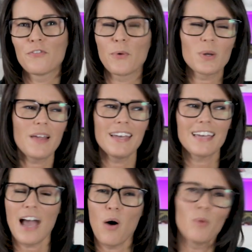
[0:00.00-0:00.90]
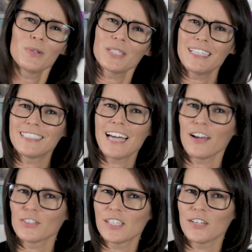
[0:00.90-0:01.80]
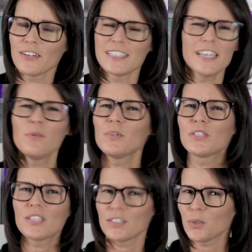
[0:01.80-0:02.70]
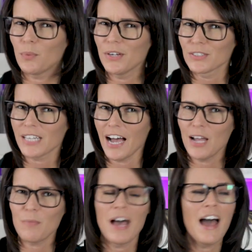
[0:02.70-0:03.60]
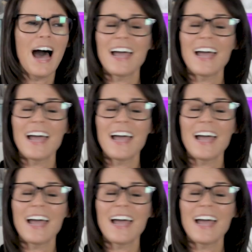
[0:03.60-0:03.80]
for like almost the entire series. It was such a weird time.